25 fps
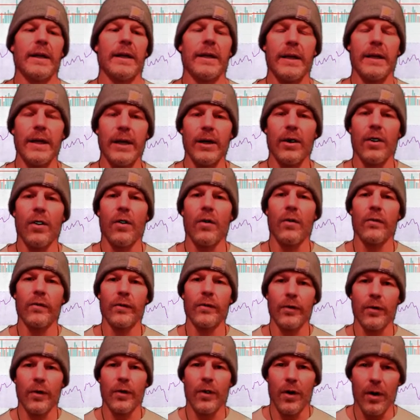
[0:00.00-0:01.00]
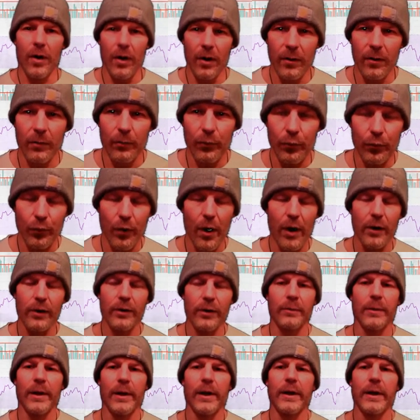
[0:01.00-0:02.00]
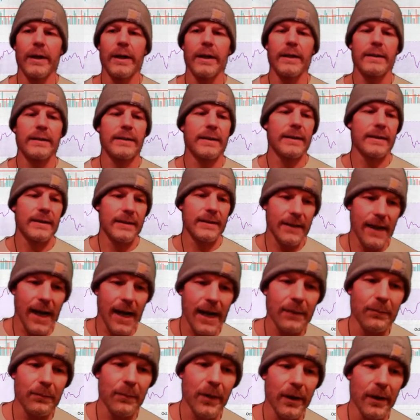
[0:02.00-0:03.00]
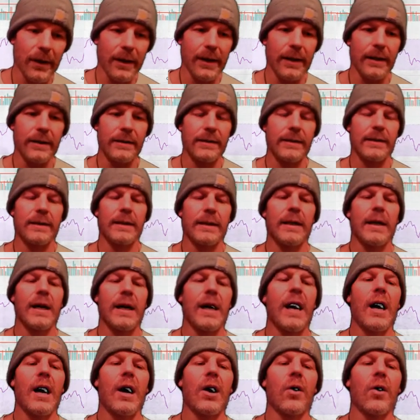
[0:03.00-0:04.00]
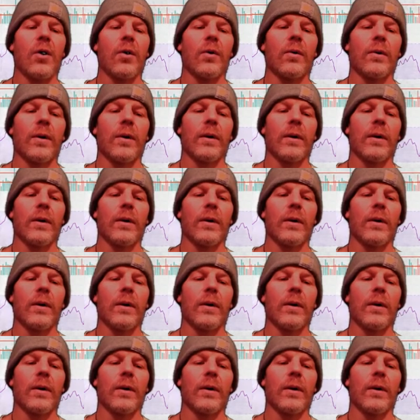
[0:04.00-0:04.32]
The overall broader markets, the stock markets, are,